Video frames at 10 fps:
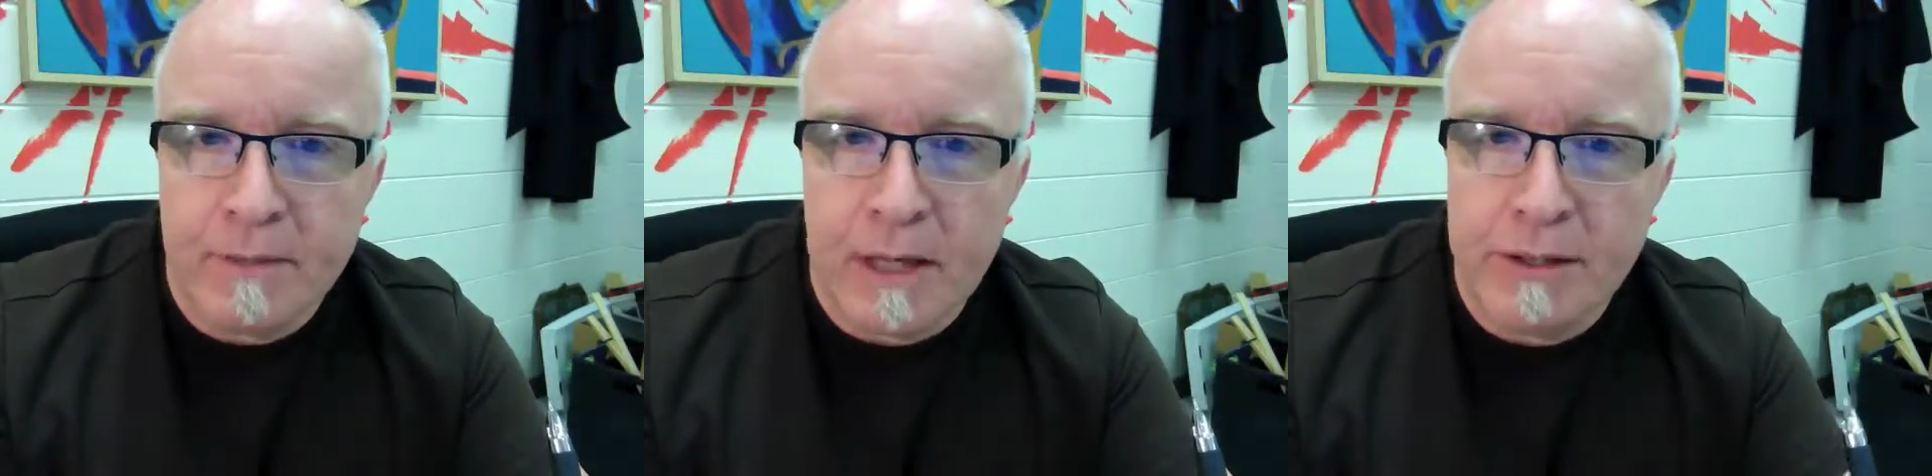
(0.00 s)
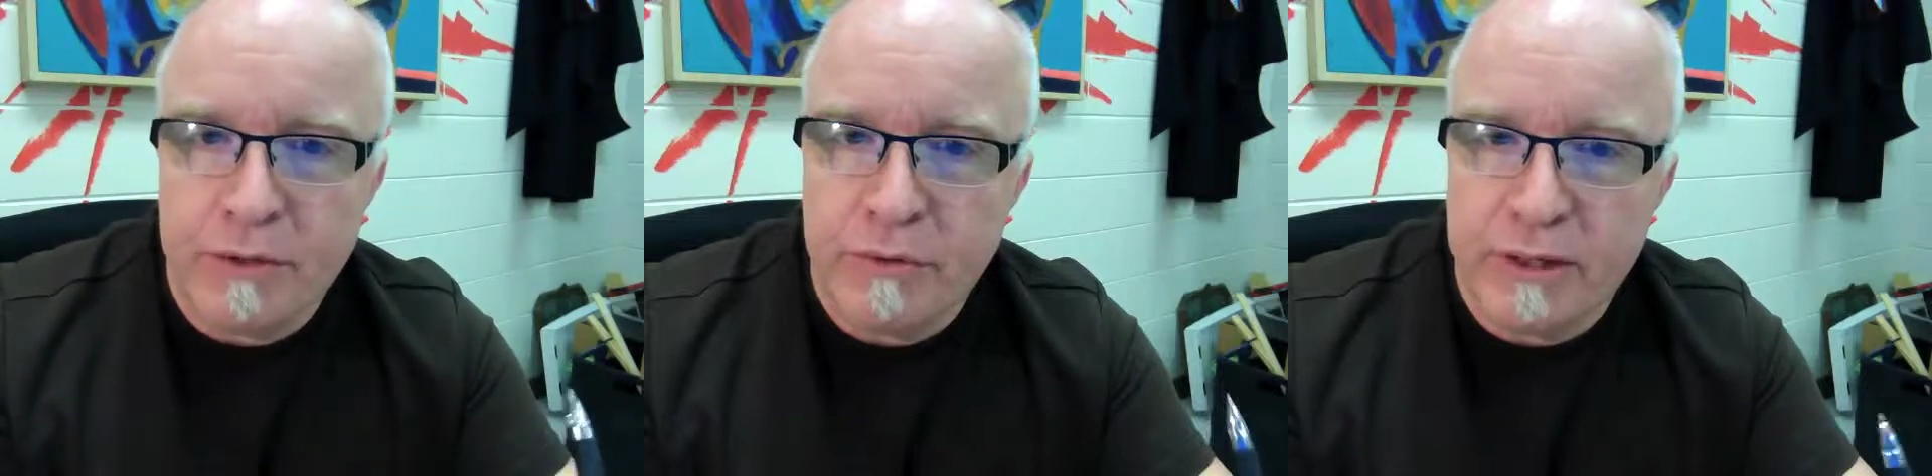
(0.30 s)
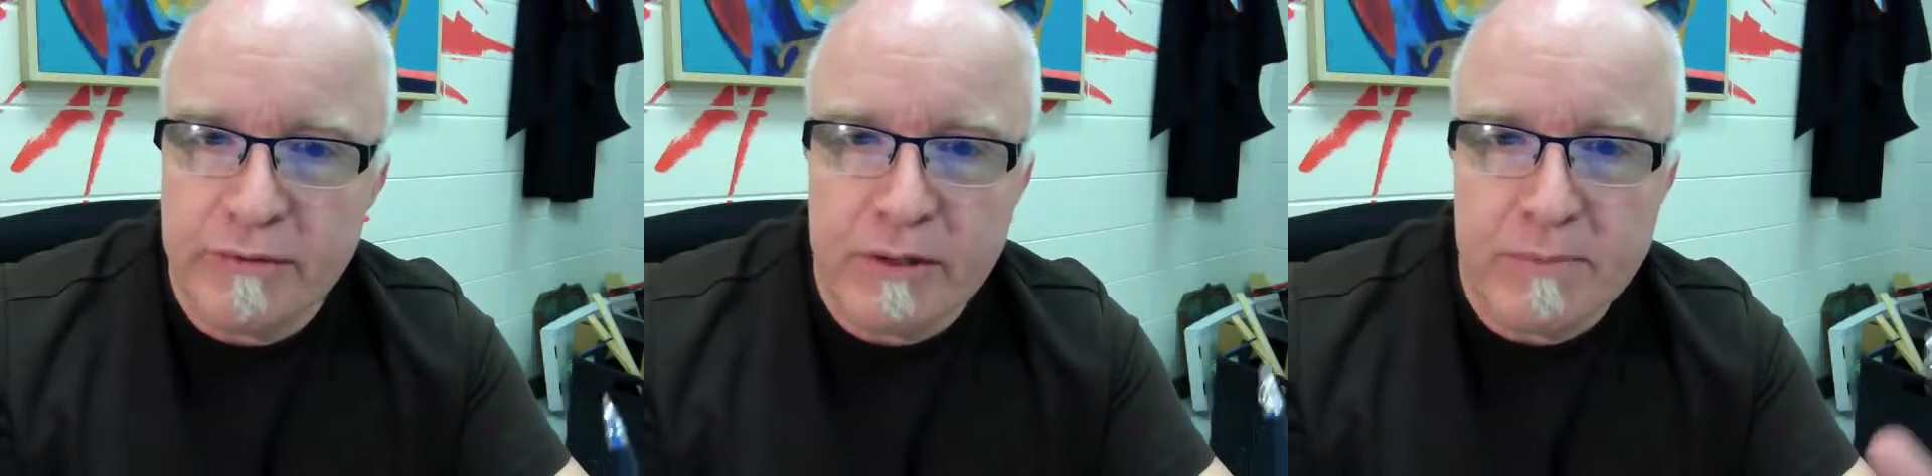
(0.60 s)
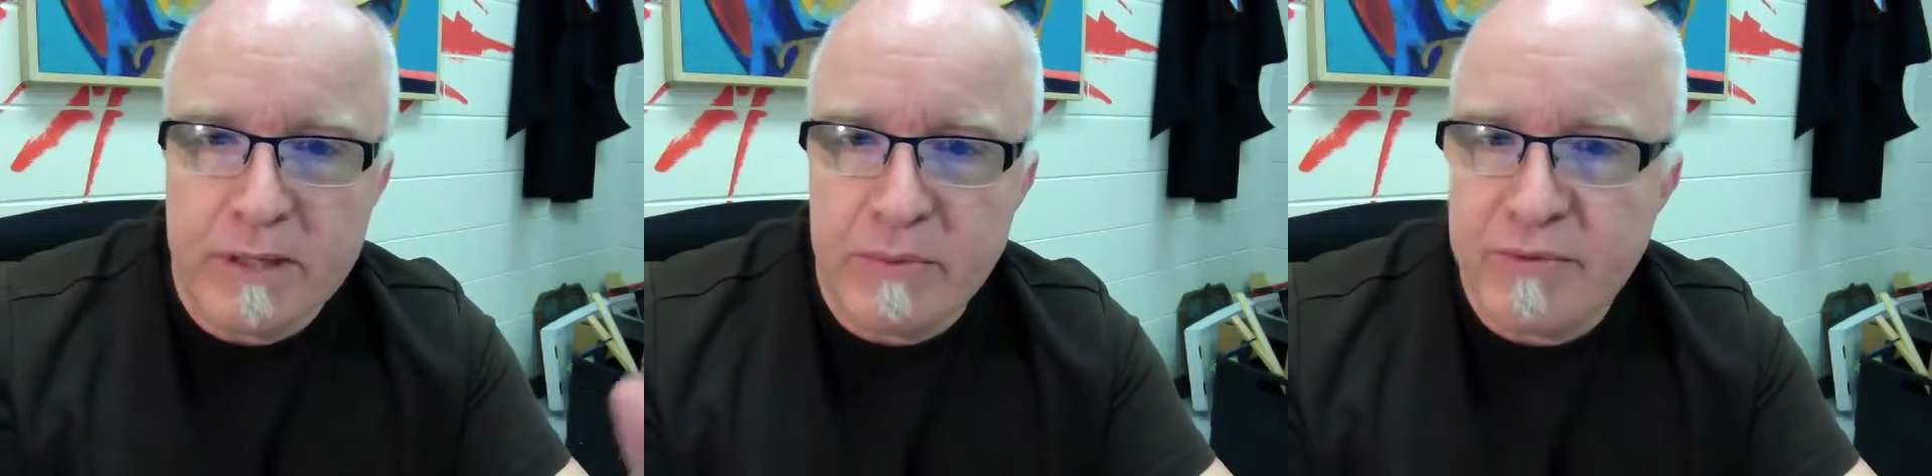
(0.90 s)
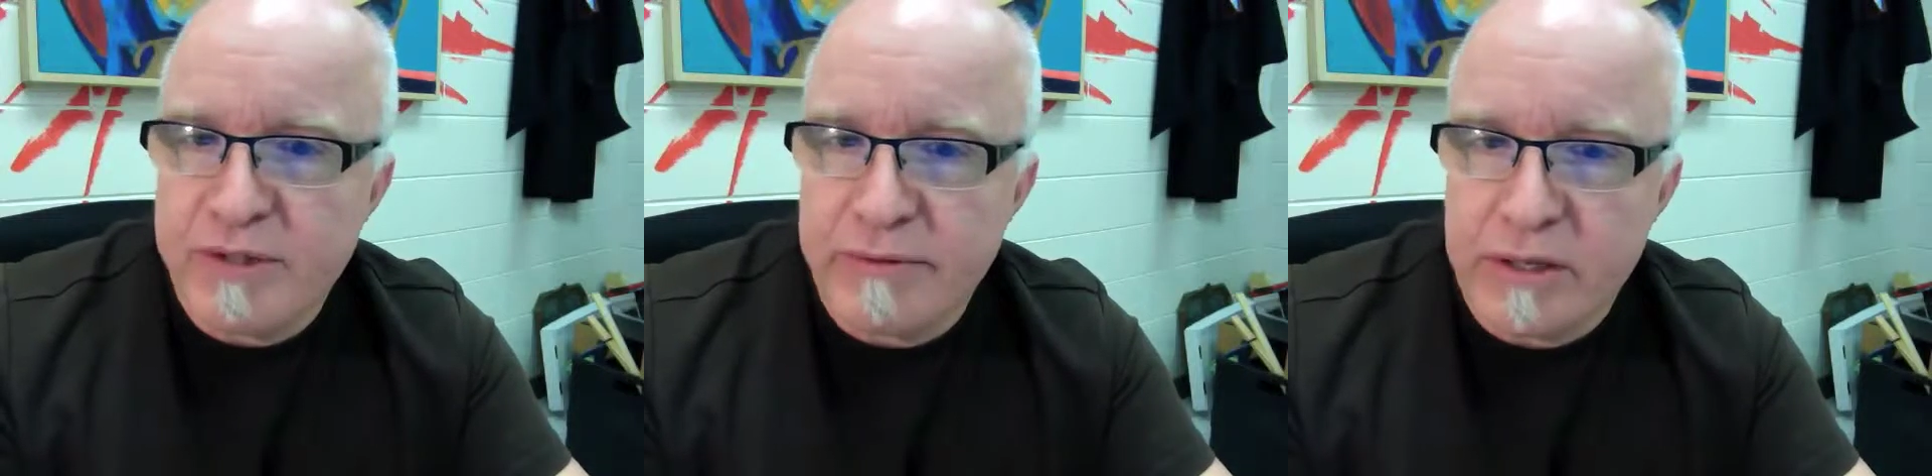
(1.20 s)
I know you were given a minimum
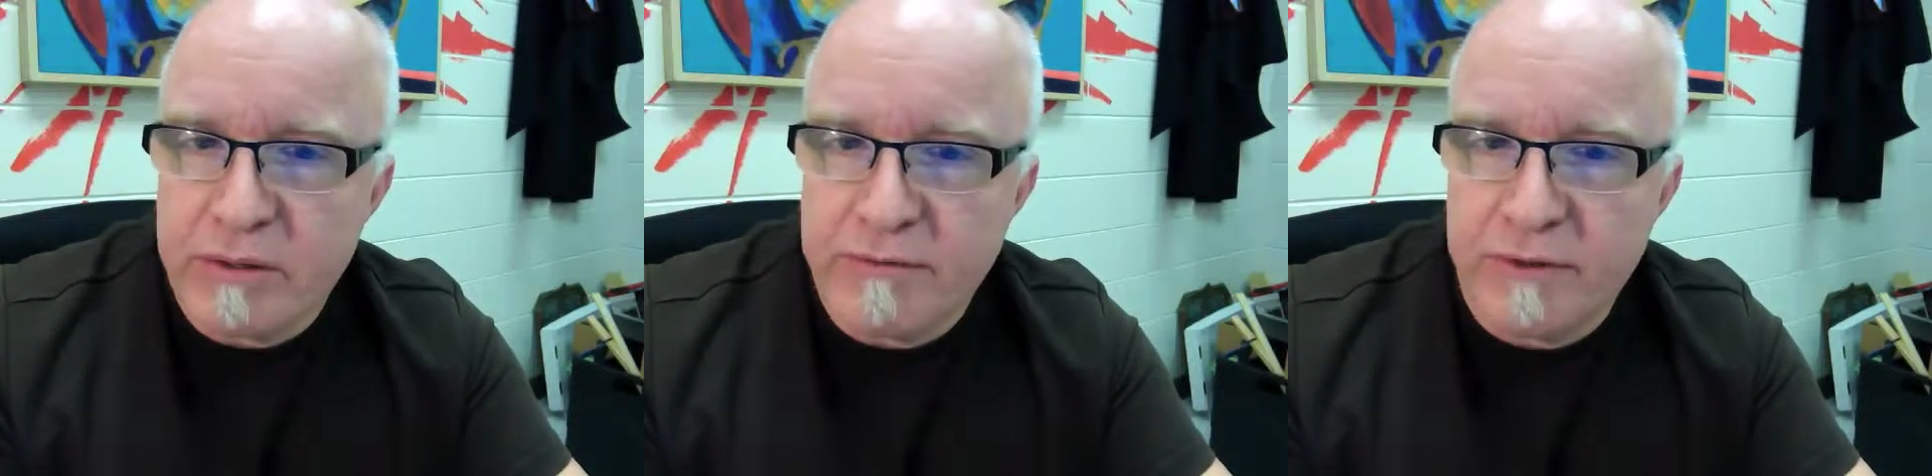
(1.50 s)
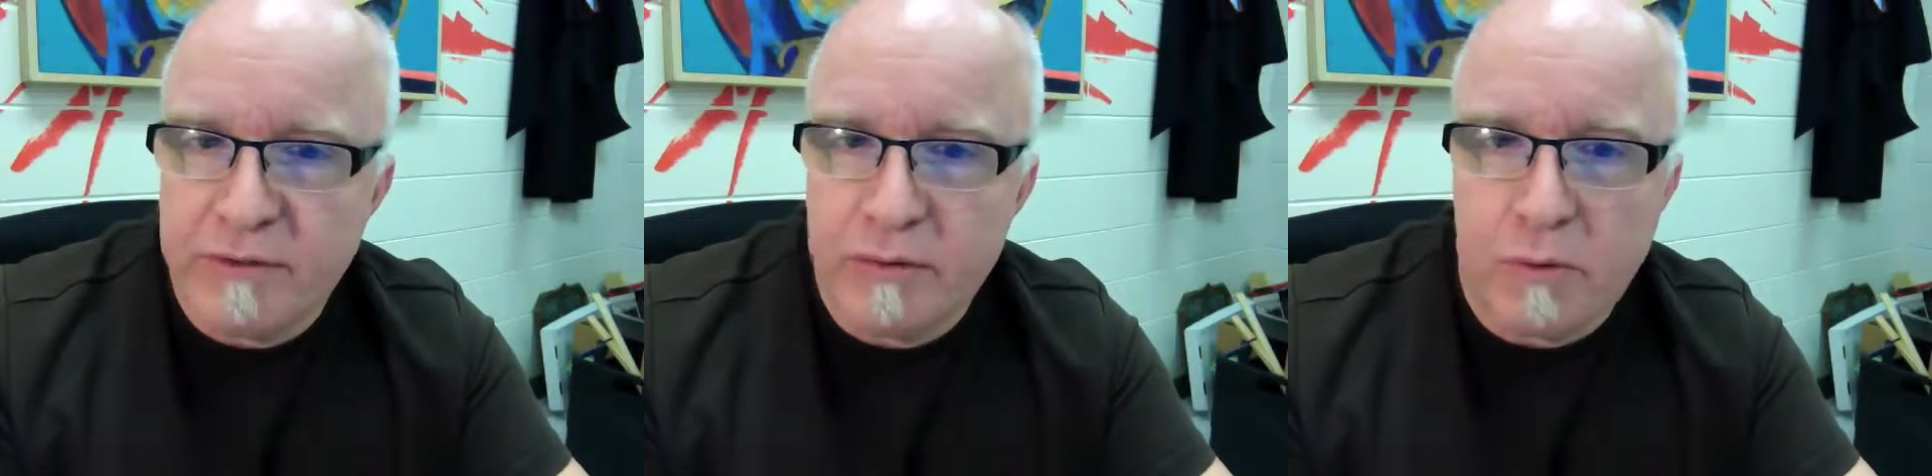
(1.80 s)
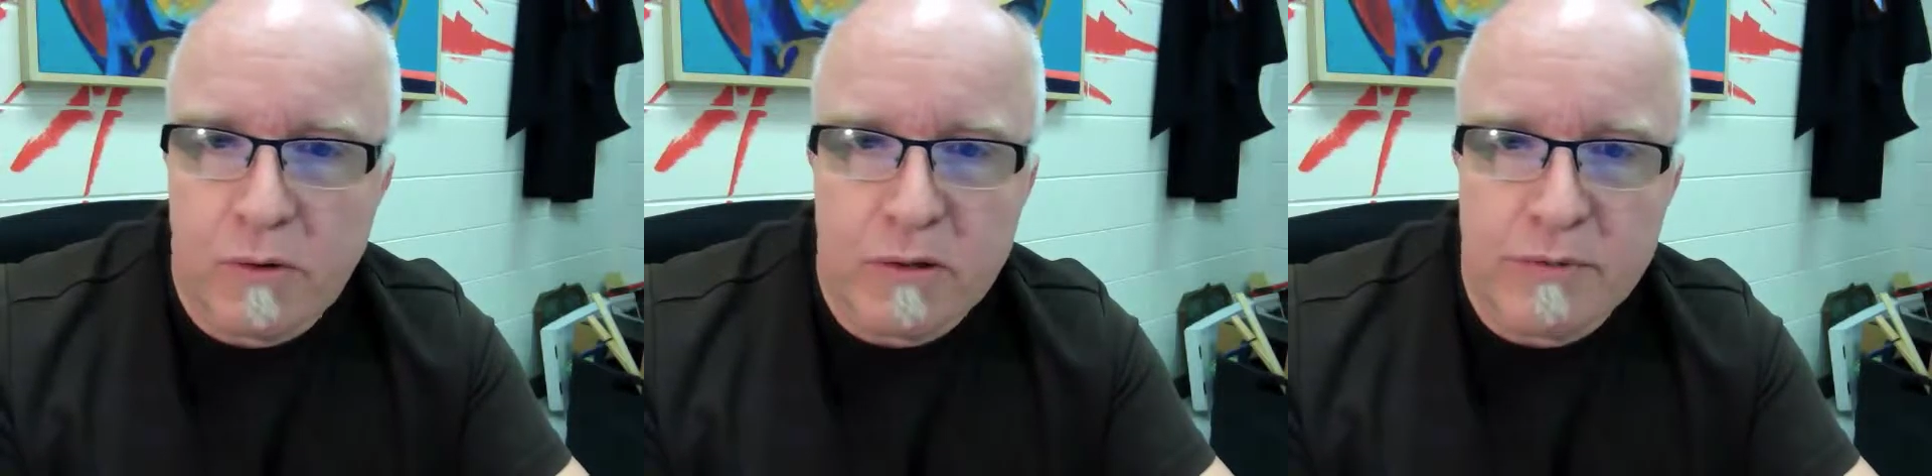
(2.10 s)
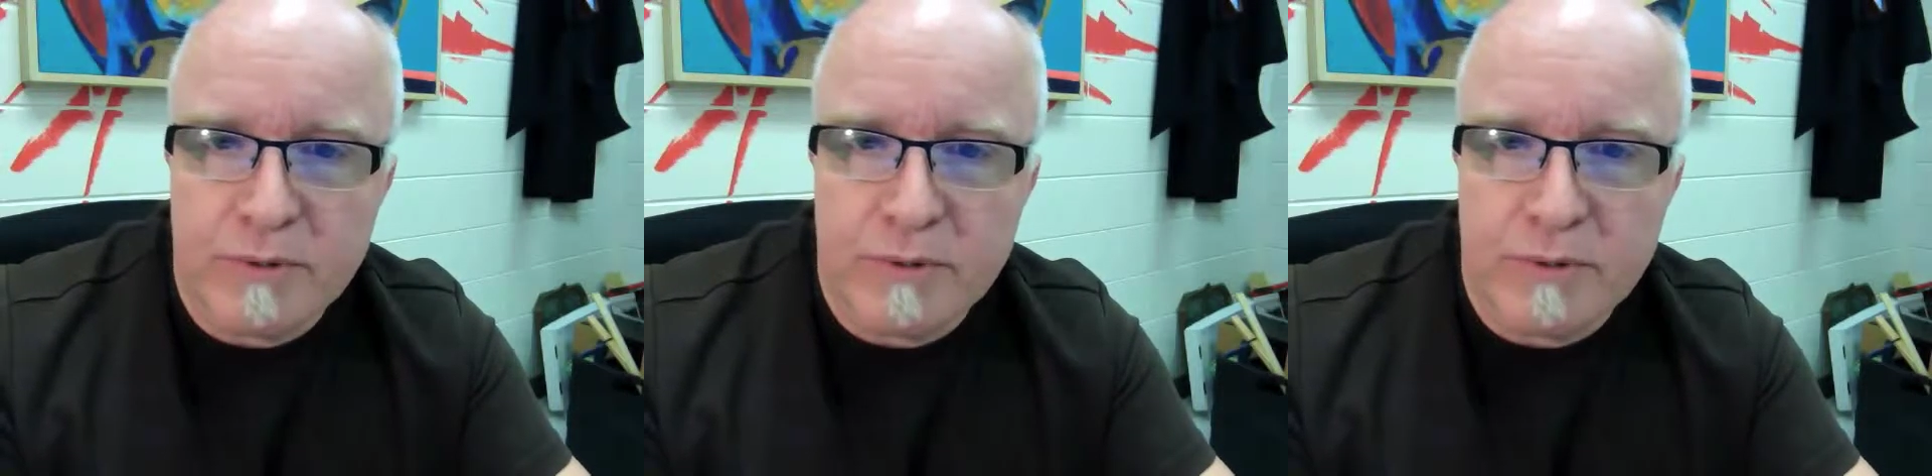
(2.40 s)
of 750 words,